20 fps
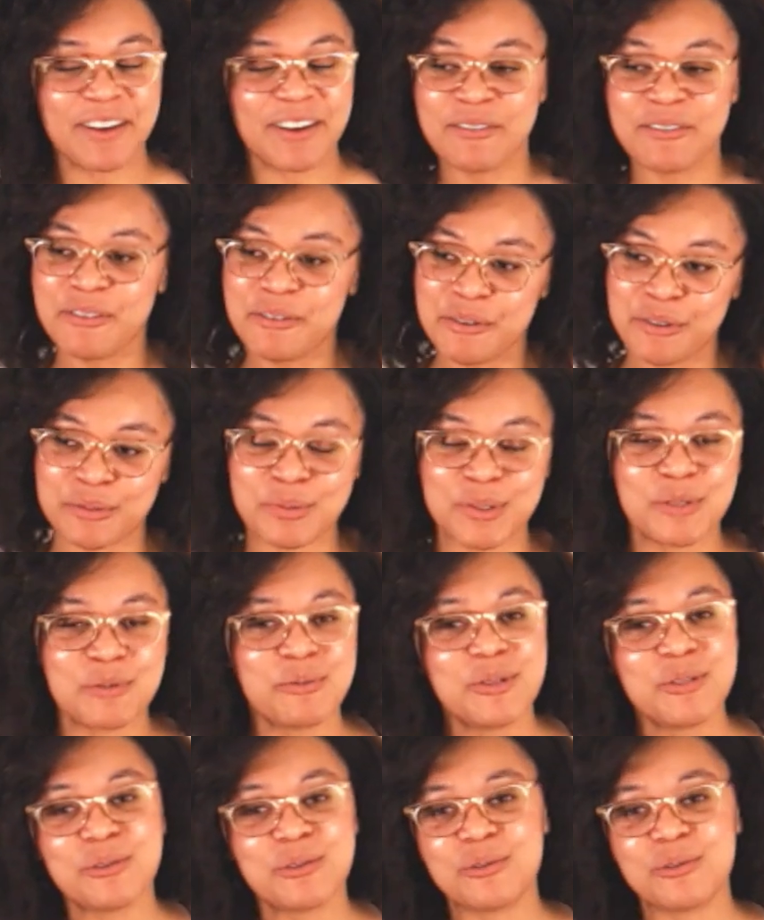I don't know. It's
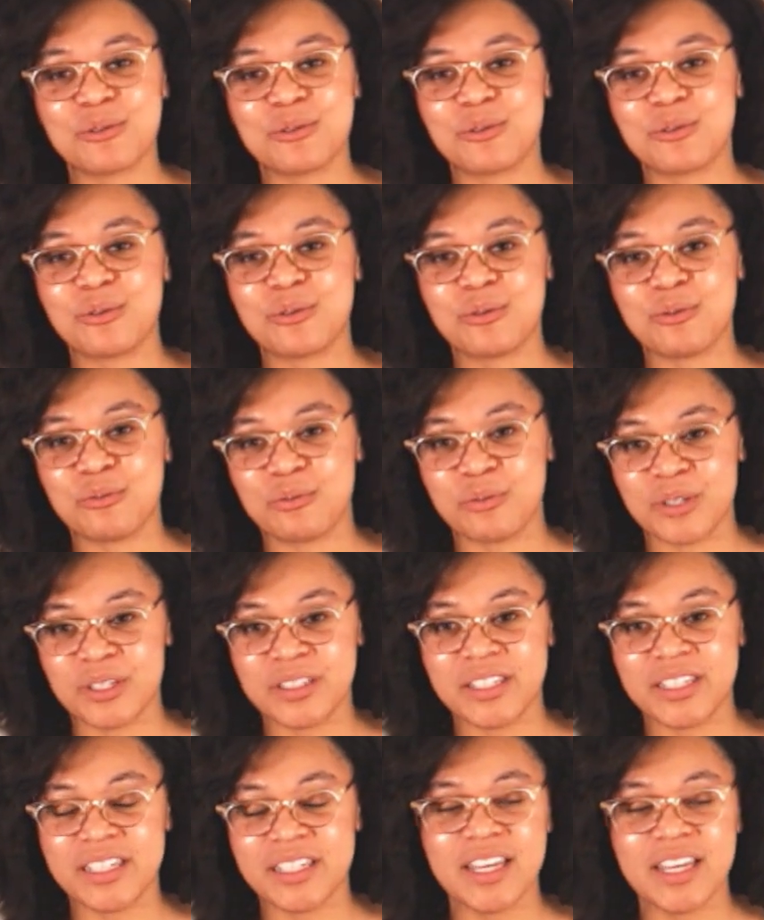between those two,
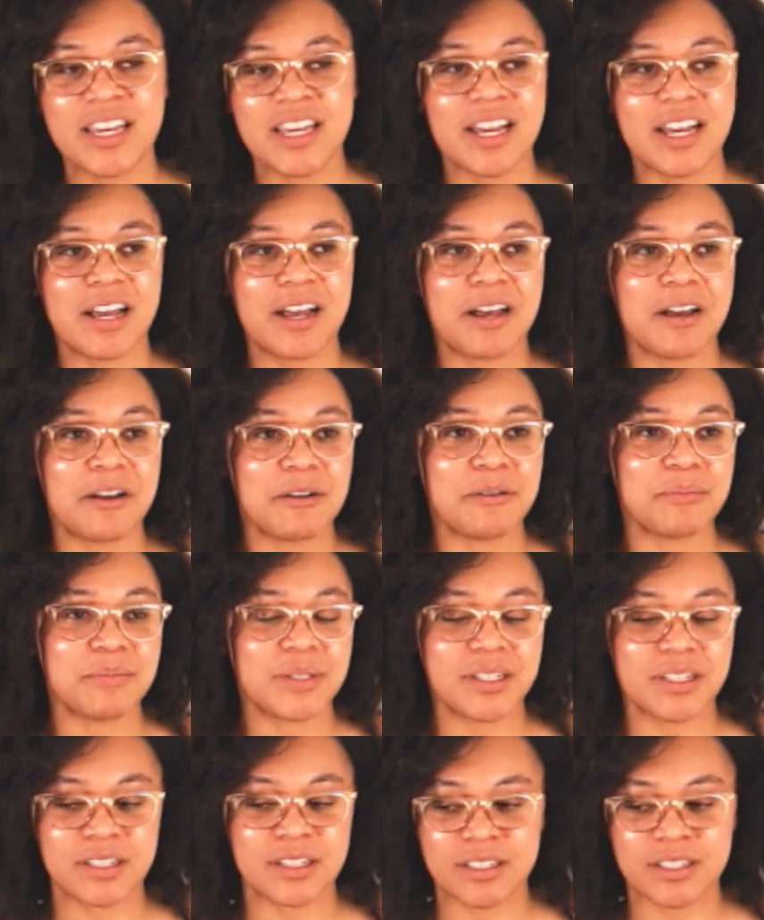really, um,
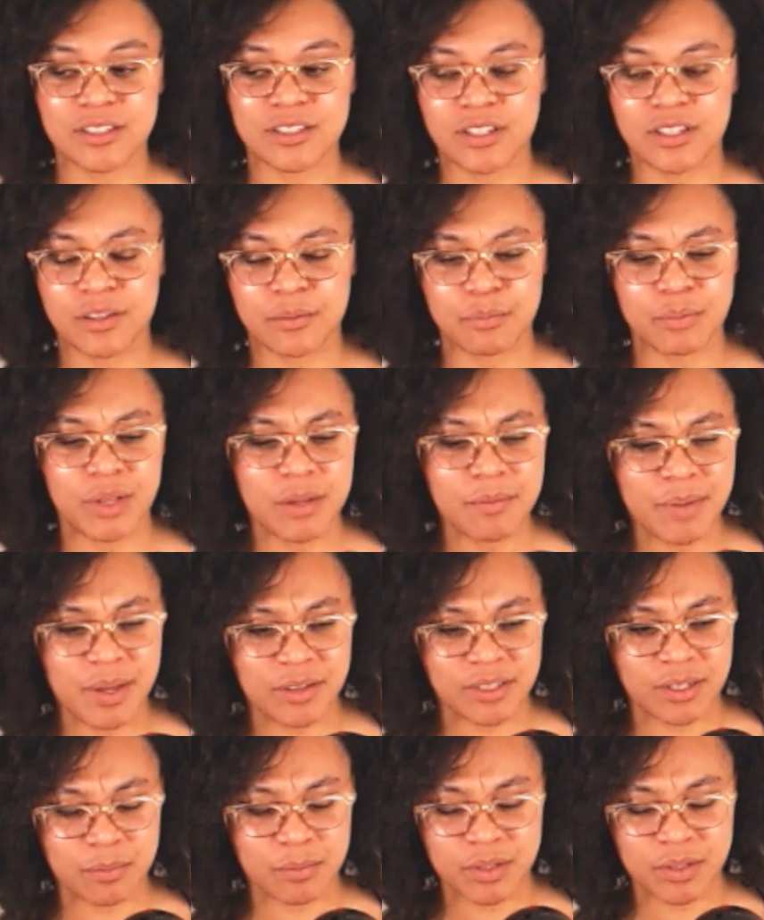because uh,
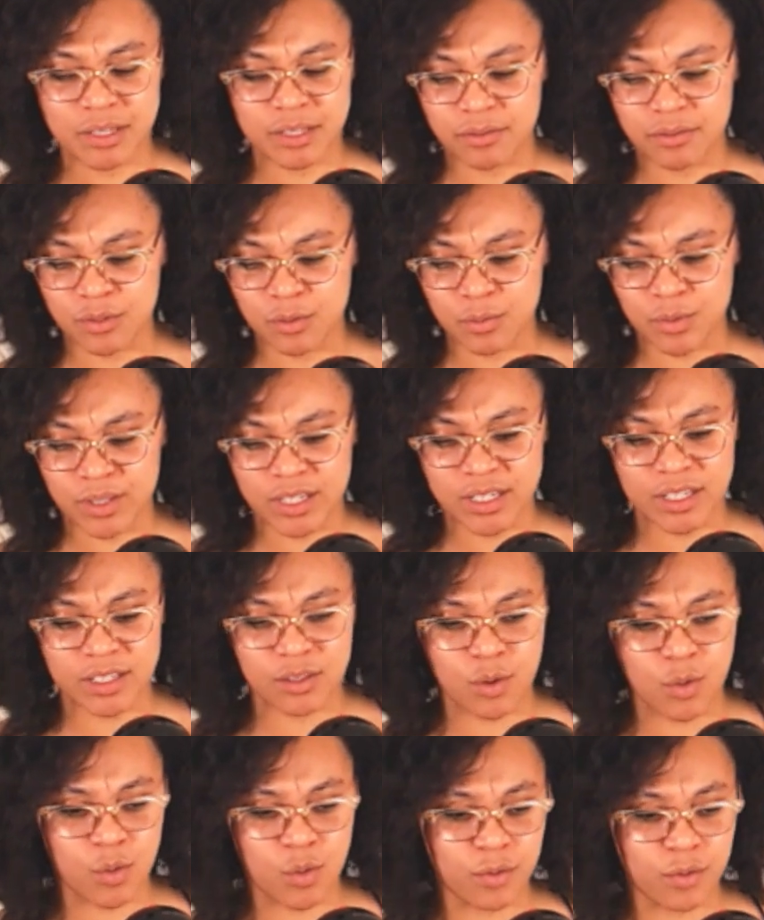Blumhouse, I believe, is the one that
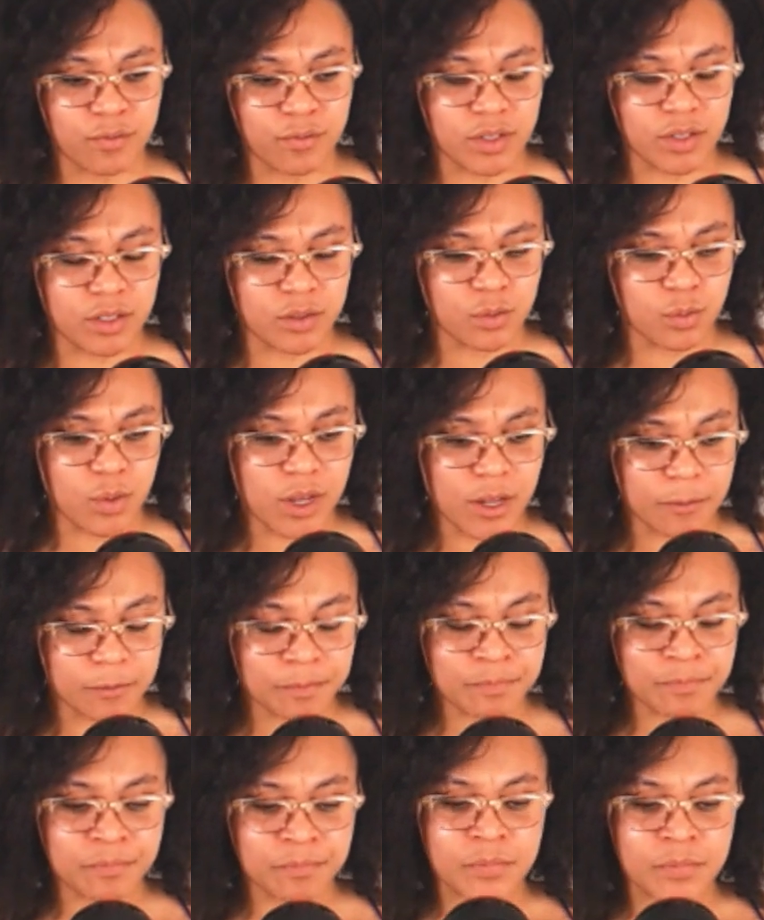did The Orphan as well.
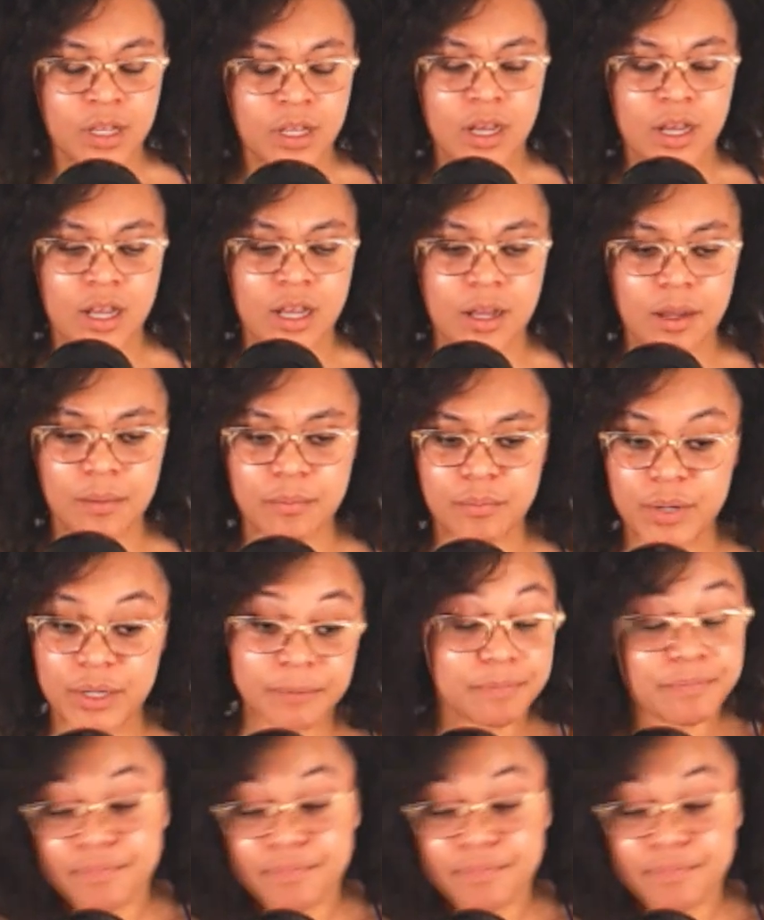Um, but